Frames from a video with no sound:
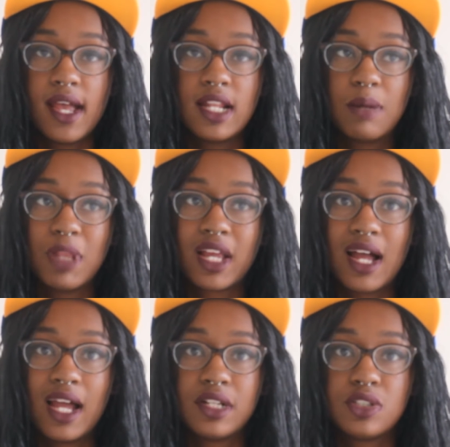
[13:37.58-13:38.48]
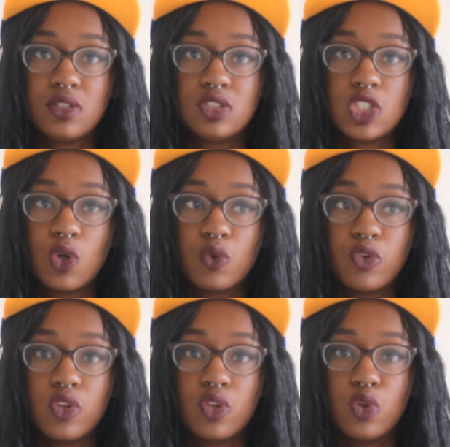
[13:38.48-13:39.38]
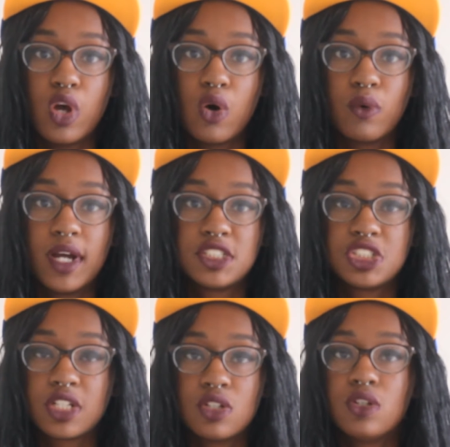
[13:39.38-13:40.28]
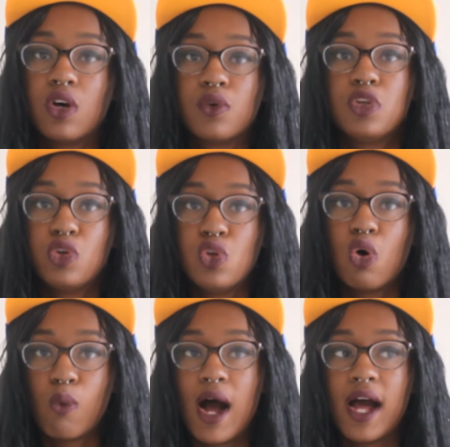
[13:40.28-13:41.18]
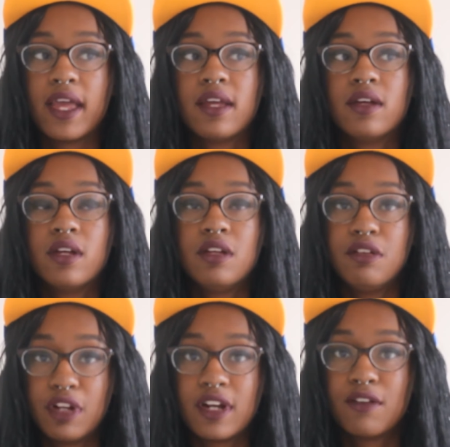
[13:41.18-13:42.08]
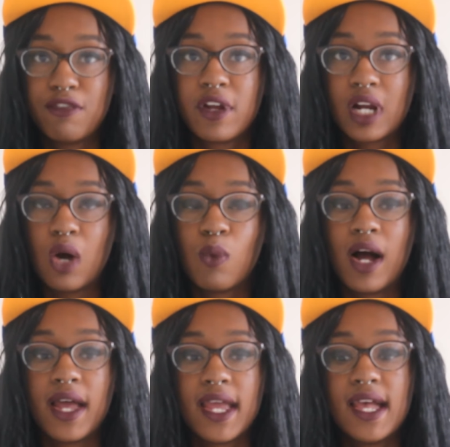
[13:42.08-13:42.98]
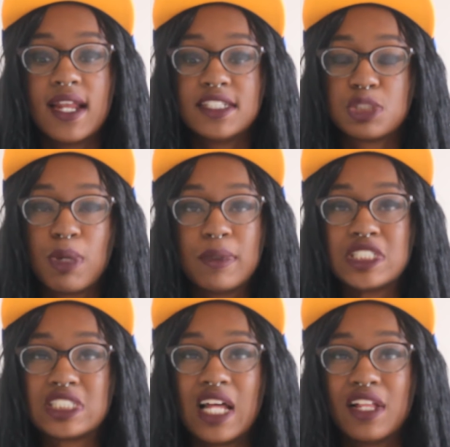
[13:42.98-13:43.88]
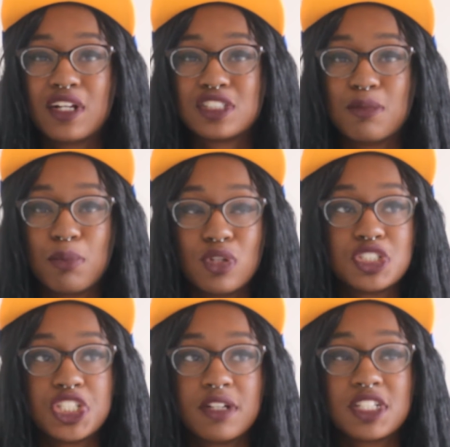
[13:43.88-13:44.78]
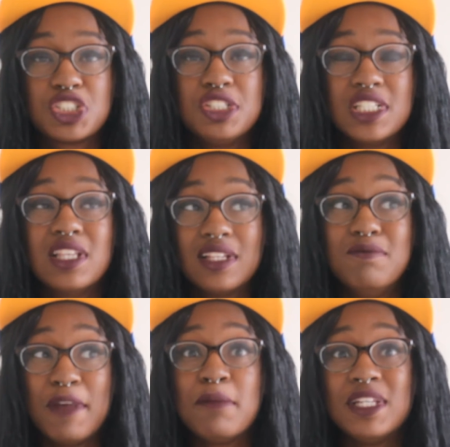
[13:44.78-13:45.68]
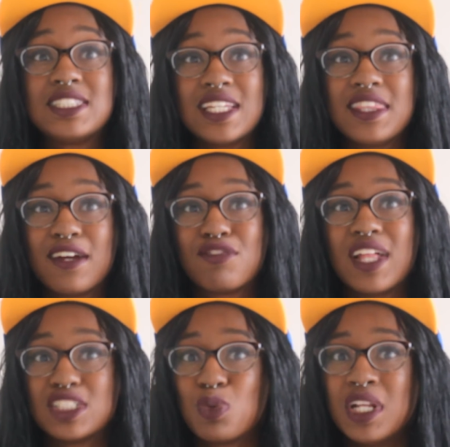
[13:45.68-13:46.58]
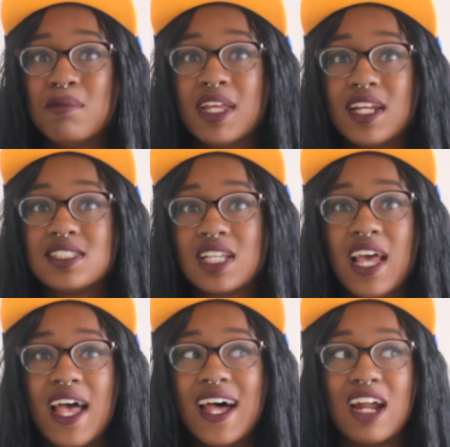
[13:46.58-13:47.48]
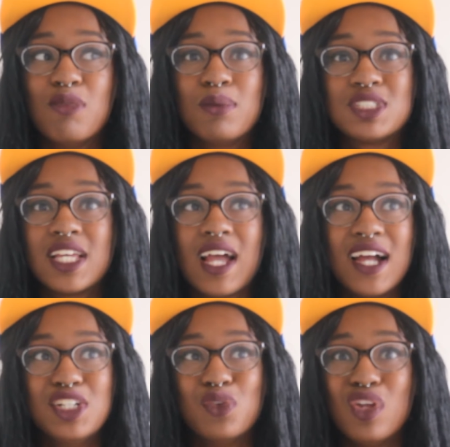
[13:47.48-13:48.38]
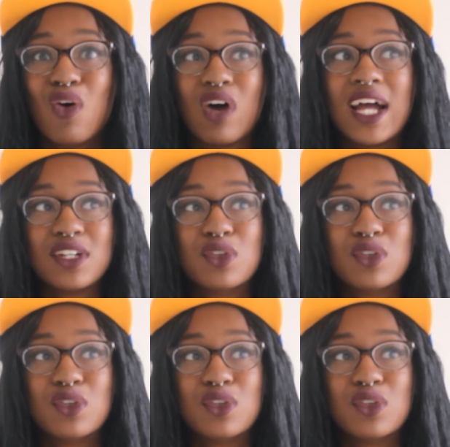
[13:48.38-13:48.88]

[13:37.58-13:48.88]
And I'm like, I don't know. And she's like, no, you know why. You're gonna figure out why. And I just remember just telling her some bullshit, because she made me sit there for like 20 minutes, and I remember saying, I don't know.